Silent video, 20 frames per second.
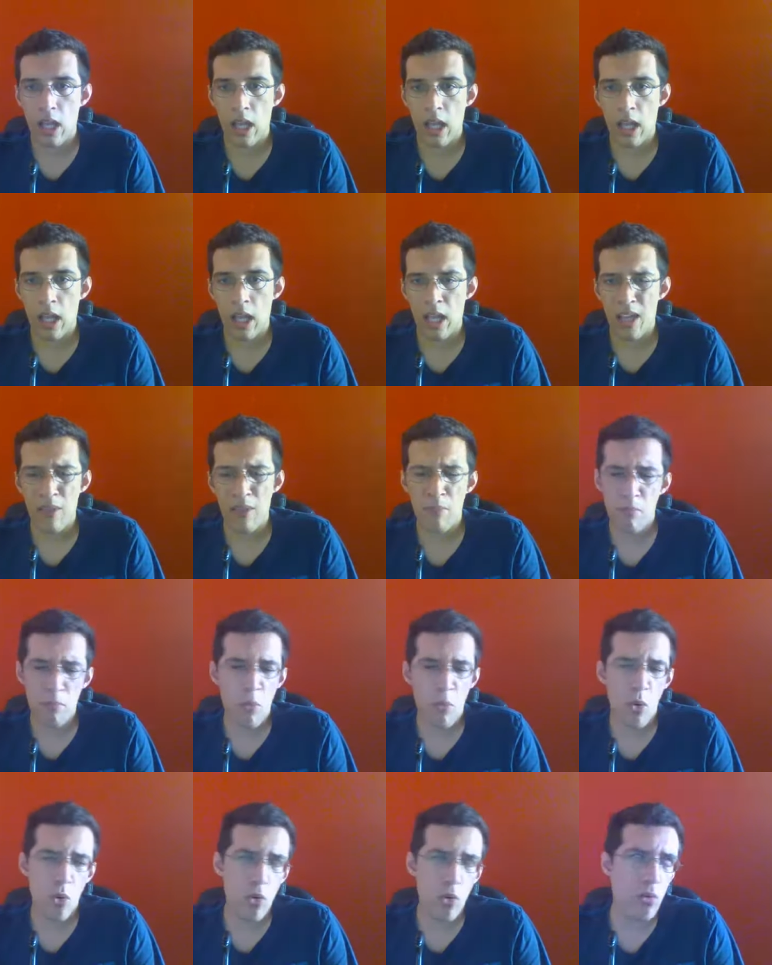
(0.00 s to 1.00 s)
Uh,
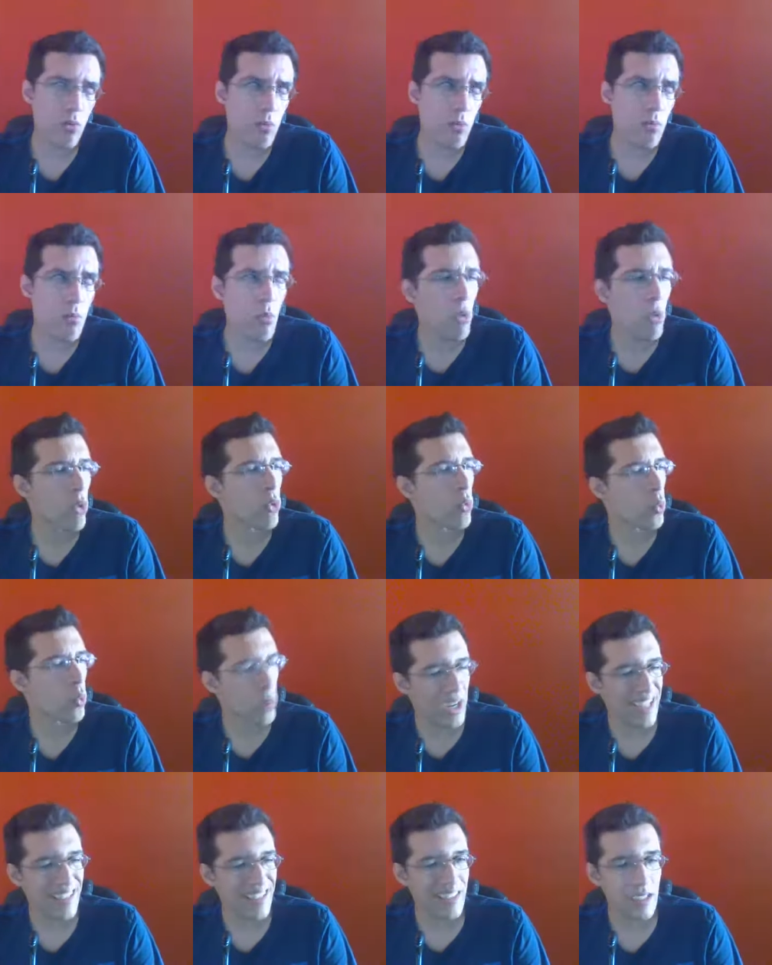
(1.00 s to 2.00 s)
more more
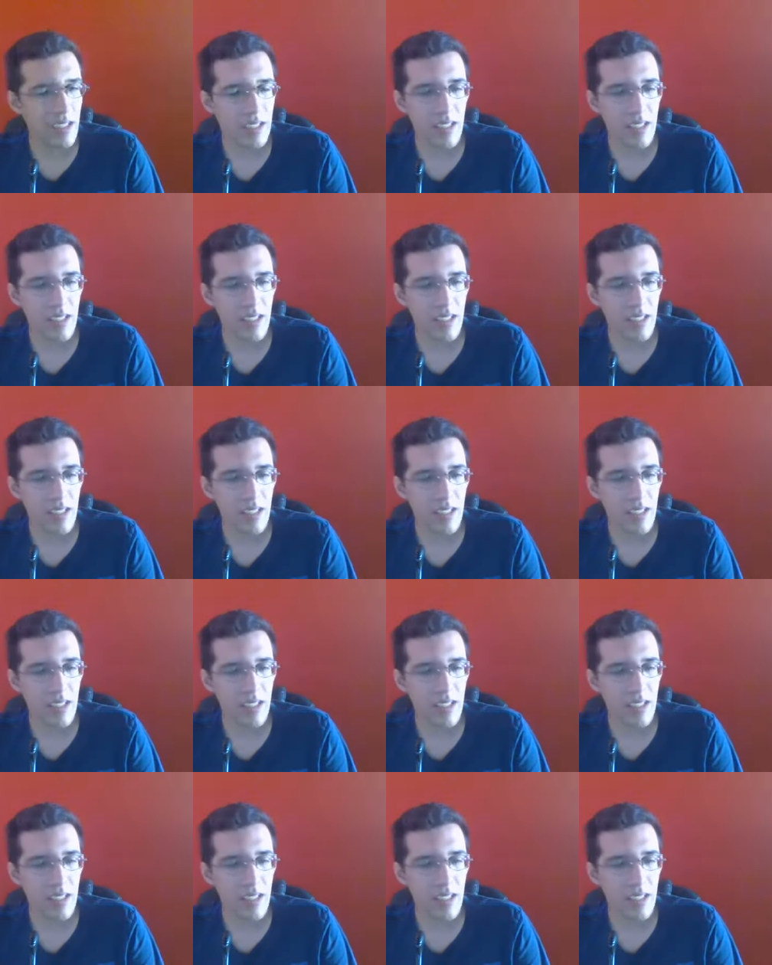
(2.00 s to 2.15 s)
wit